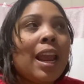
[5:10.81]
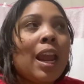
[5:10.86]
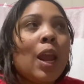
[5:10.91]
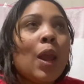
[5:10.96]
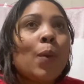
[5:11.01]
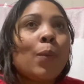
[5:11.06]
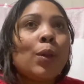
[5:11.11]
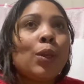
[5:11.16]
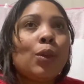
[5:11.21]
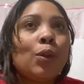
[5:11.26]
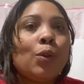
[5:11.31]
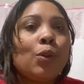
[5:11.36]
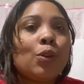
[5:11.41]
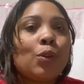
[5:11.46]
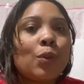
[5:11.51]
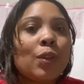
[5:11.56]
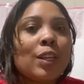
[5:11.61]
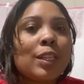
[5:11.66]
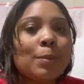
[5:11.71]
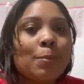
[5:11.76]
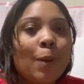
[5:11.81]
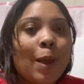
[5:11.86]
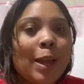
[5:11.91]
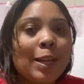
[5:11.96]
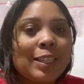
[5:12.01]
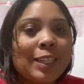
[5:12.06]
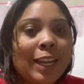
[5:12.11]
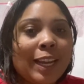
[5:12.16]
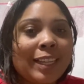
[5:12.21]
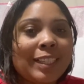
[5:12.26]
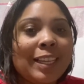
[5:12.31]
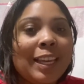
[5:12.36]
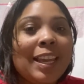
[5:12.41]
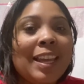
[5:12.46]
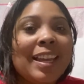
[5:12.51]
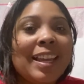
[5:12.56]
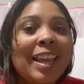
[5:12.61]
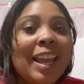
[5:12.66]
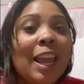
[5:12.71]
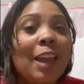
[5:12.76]
When you do this project,
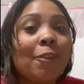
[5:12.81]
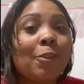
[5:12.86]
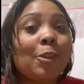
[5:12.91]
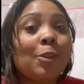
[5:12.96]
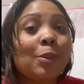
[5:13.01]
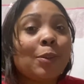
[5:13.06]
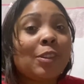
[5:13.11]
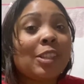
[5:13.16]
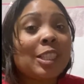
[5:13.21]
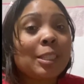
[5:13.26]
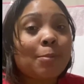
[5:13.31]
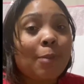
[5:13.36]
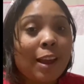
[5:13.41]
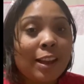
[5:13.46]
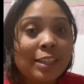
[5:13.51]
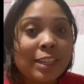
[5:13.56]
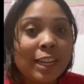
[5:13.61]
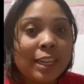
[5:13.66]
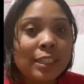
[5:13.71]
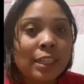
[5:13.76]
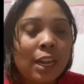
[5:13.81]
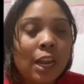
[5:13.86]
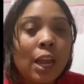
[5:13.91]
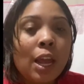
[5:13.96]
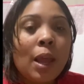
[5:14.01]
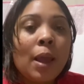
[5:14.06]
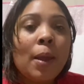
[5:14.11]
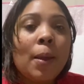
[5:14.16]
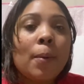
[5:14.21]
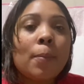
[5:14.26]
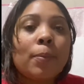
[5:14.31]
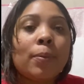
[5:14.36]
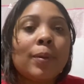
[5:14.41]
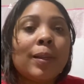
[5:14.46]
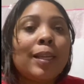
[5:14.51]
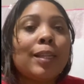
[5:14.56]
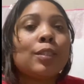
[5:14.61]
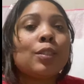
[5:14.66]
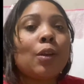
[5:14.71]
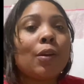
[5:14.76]
if you do this project,
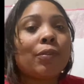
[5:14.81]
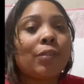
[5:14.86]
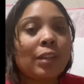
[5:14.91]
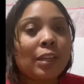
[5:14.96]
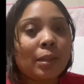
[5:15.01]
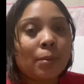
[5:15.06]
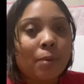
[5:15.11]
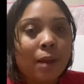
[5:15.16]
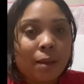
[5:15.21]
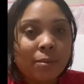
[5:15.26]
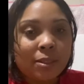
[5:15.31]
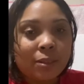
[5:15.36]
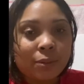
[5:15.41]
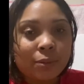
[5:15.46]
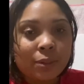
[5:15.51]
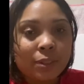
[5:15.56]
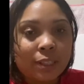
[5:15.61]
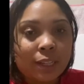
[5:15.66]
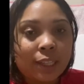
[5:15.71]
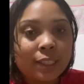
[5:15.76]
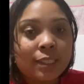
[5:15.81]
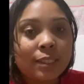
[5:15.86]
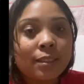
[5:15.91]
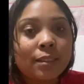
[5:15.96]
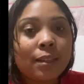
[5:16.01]
please don't forget the popsicle sticks.